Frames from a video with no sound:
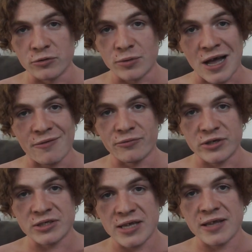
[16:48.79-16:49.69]
but have
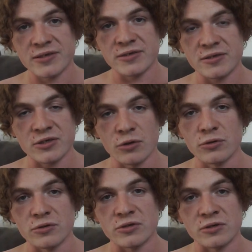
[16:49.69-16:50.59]
recessed
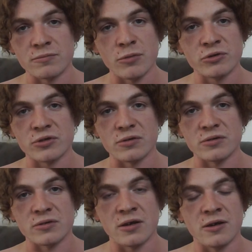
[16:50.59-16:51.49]
skulls and
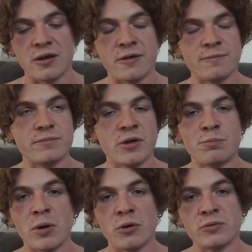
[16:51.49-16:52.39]
muscle and
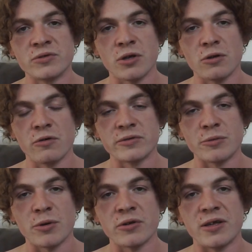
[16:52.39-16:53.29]
bones all over the
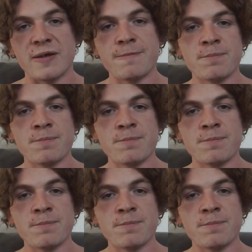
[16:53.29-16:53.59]
body,